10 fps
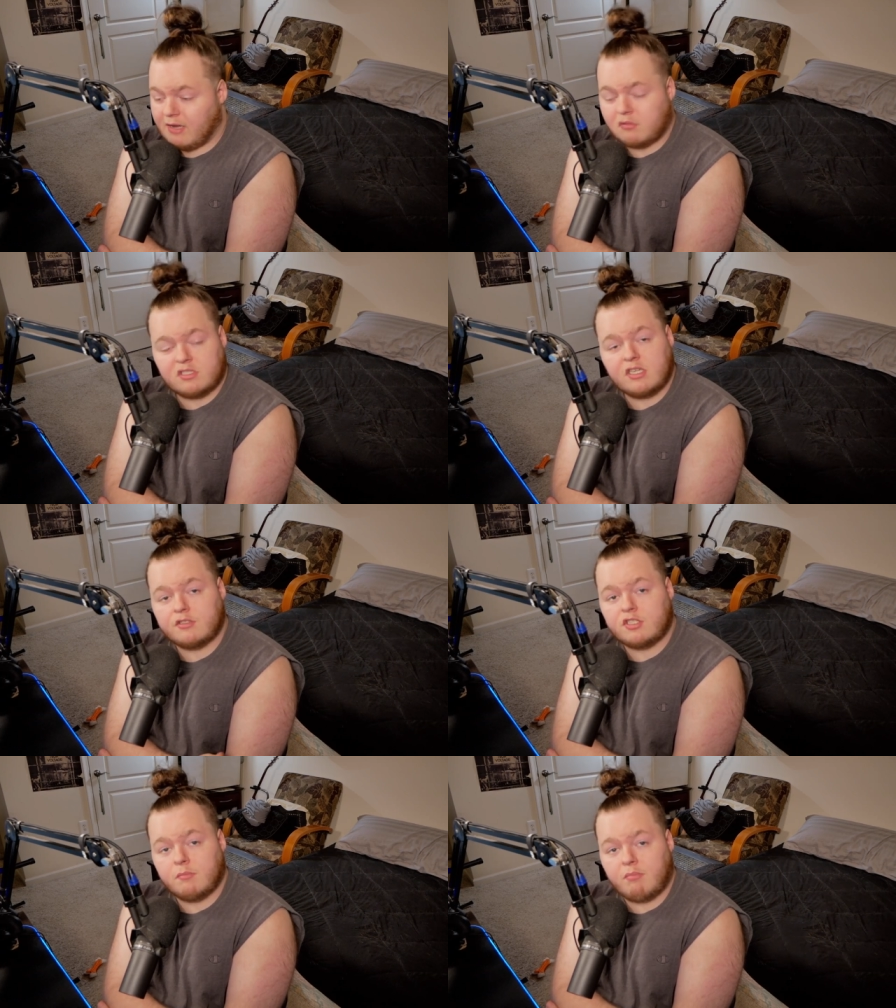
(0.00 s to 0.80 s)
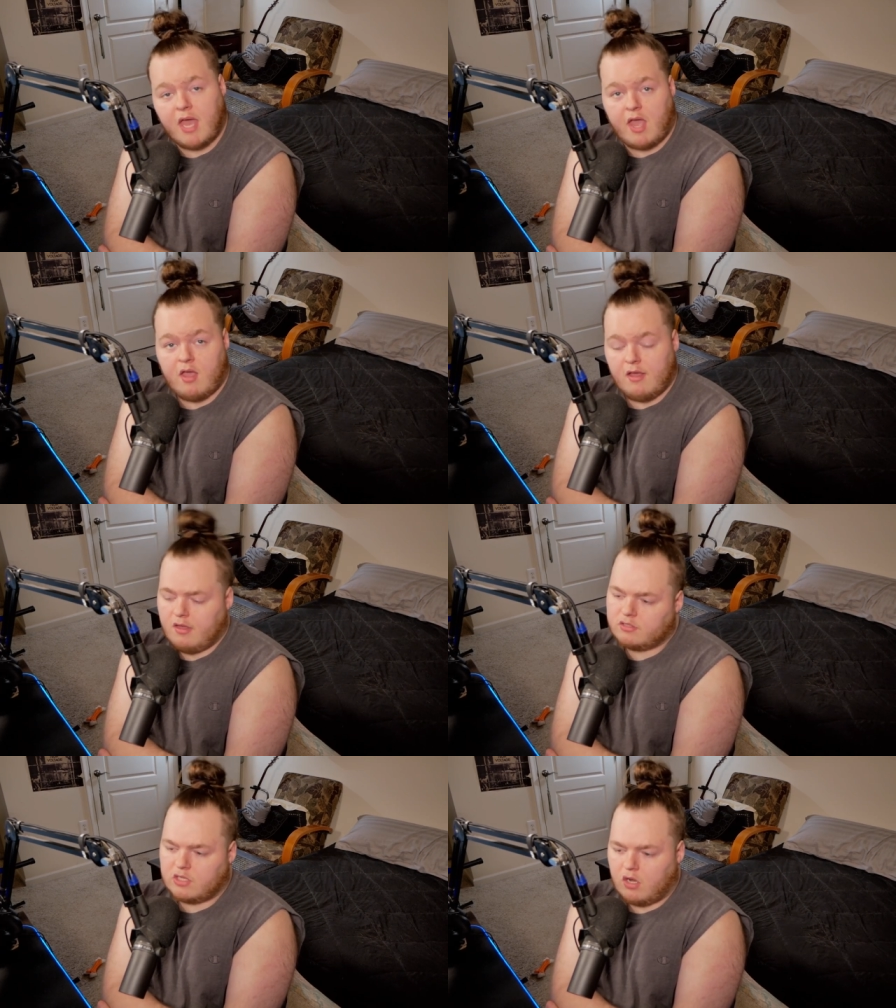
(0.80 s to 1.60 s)
Now we're seeing
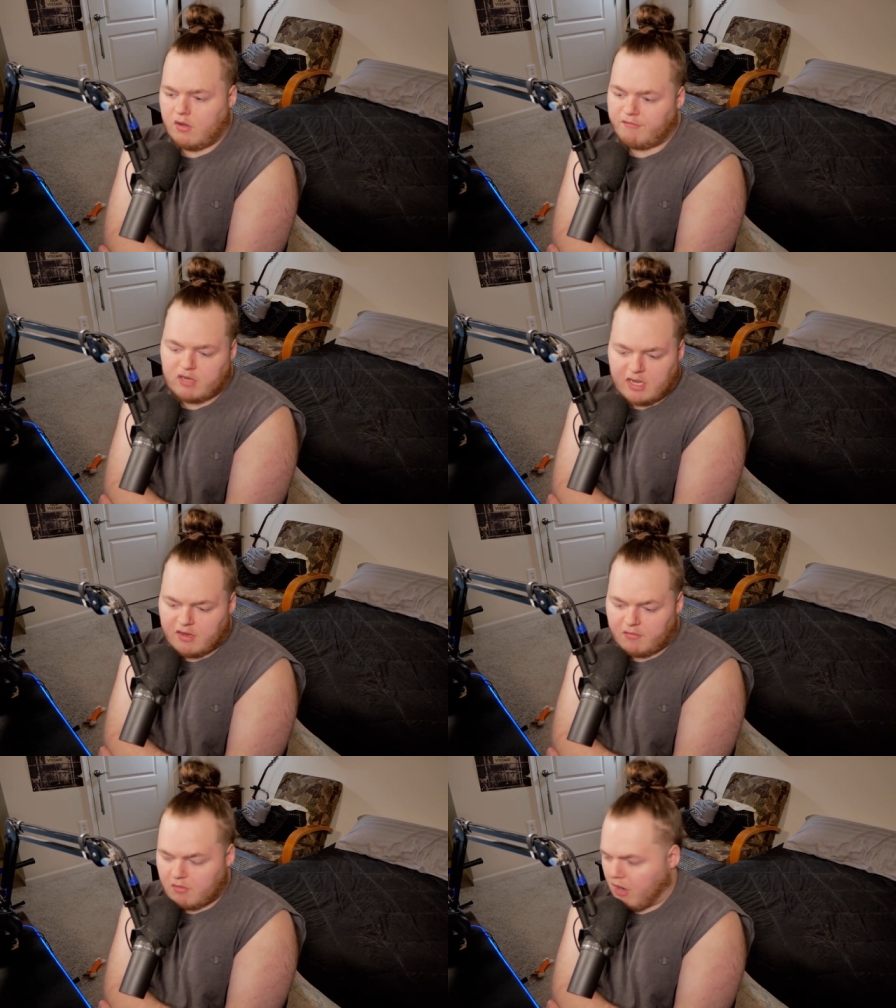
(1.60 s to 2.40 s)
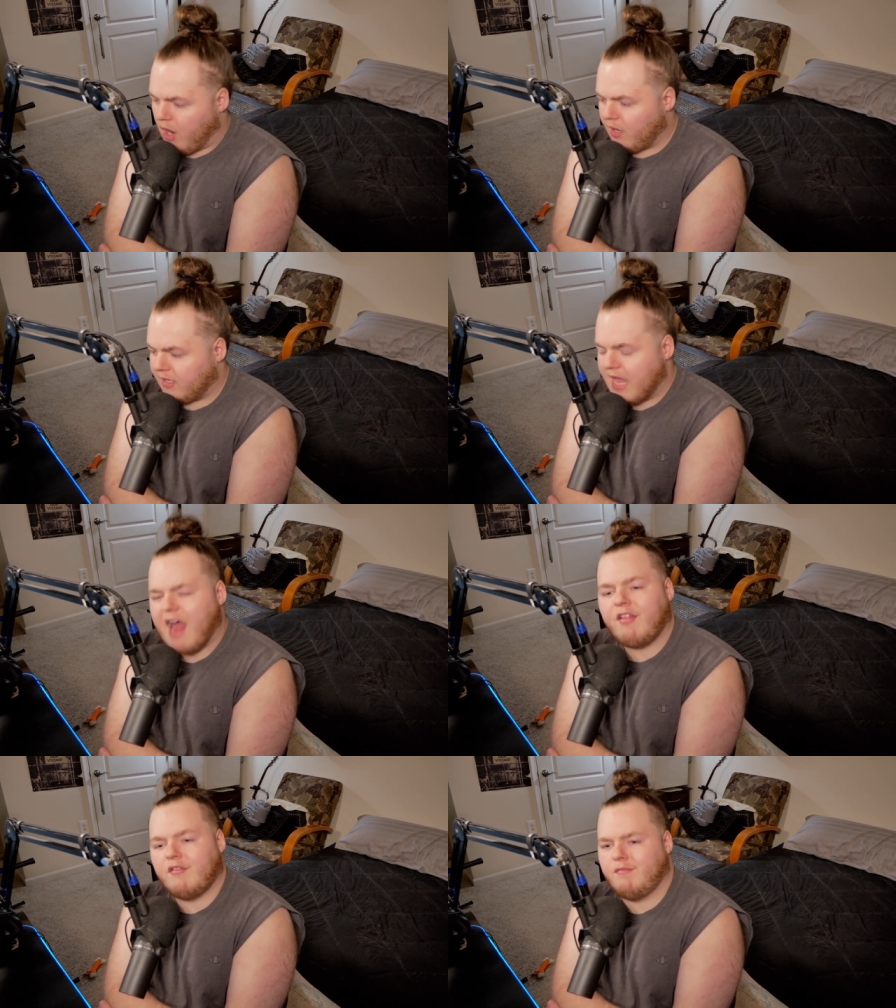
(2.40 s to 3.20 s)
Jinbei. So if you didn't already
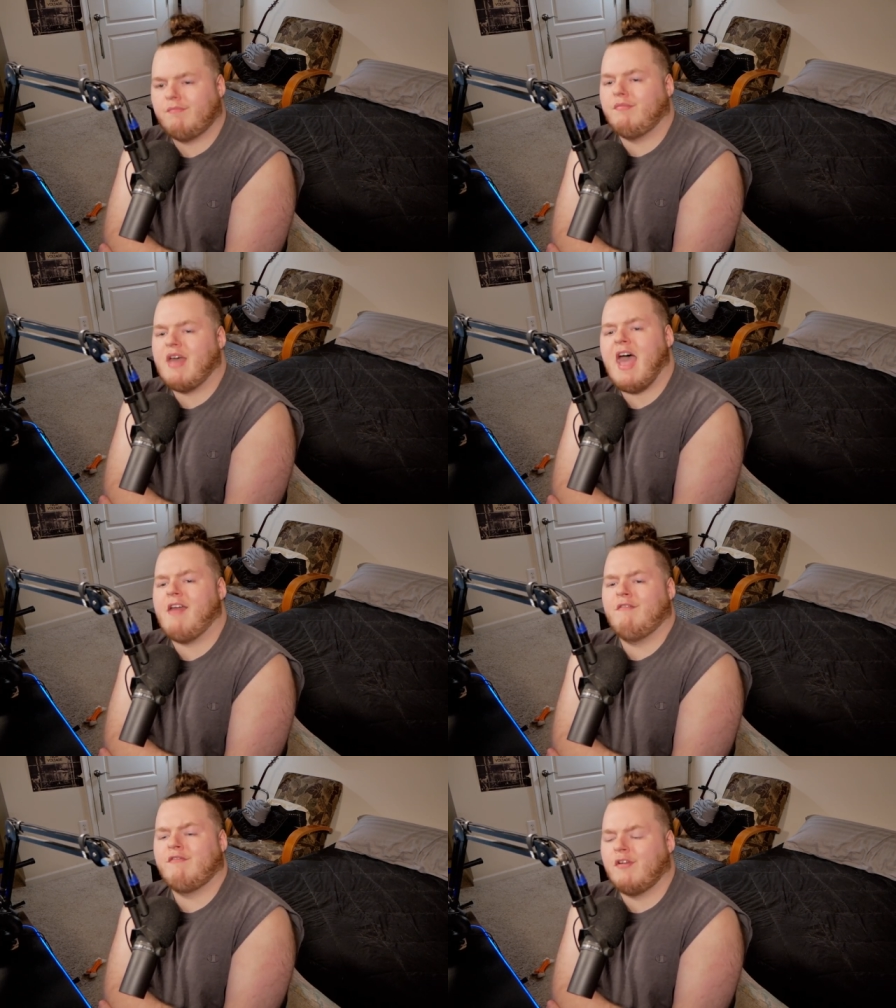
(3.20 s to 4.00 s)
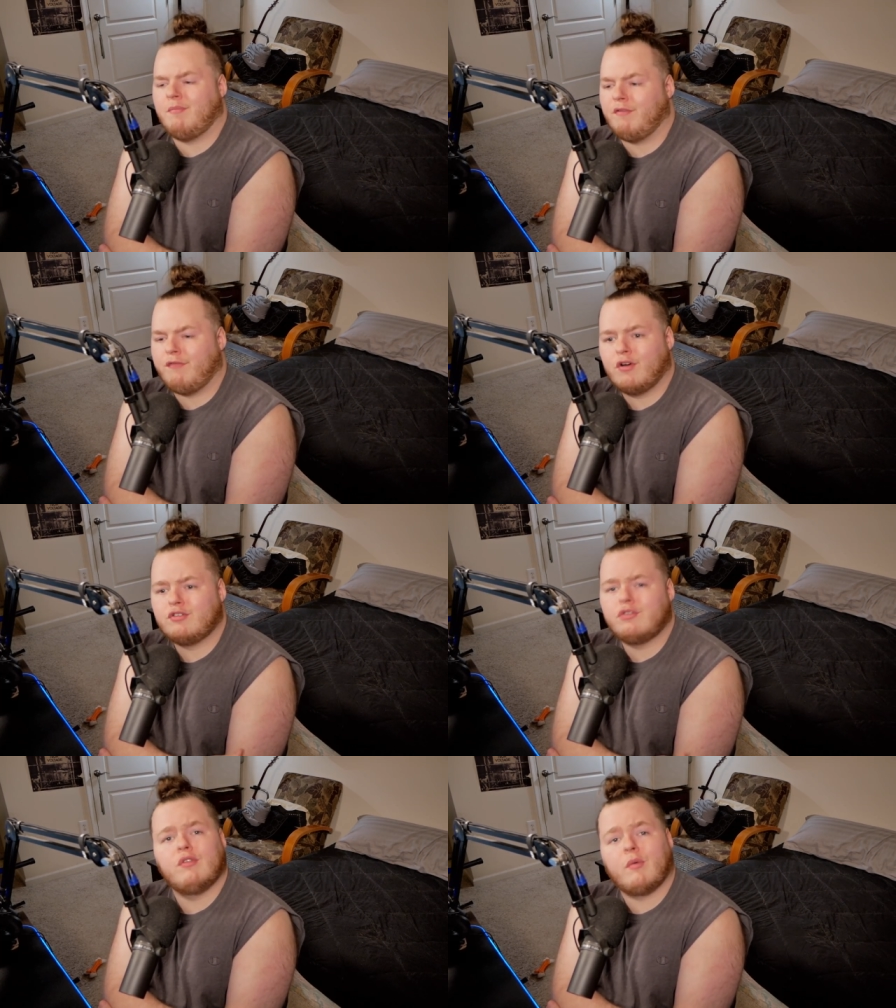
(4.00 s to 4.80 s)
gather that from the
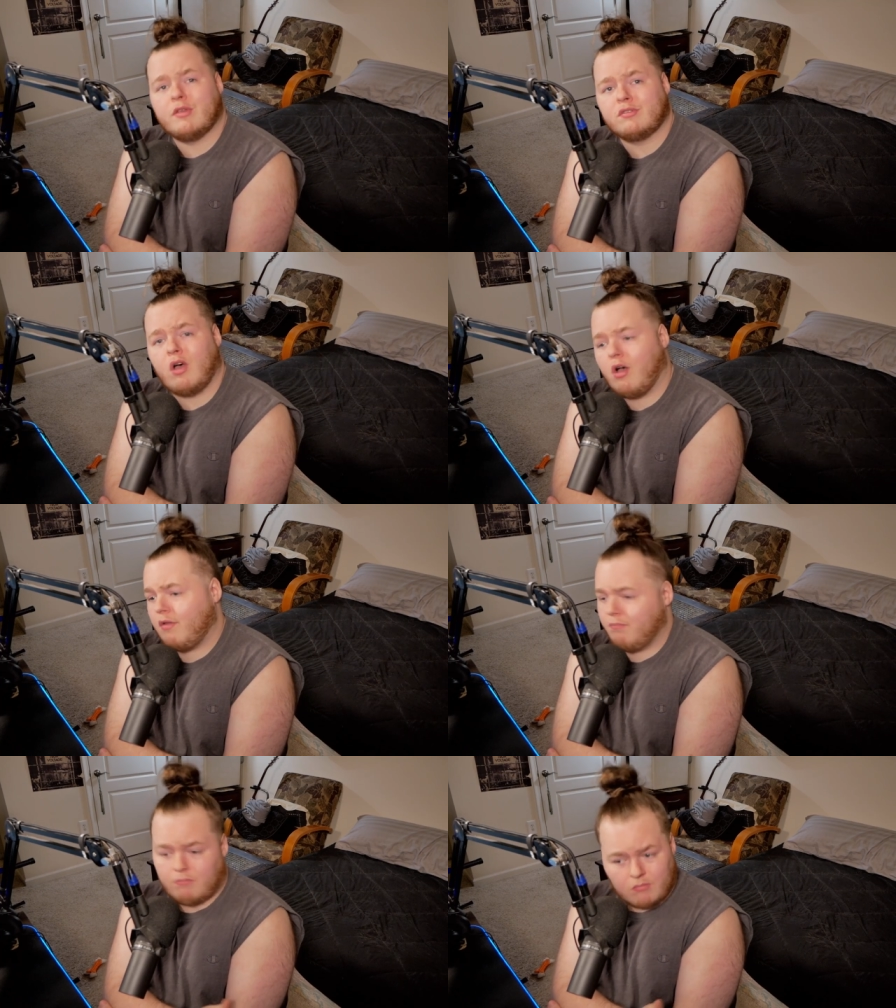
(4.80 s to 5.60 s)
first two that we saw,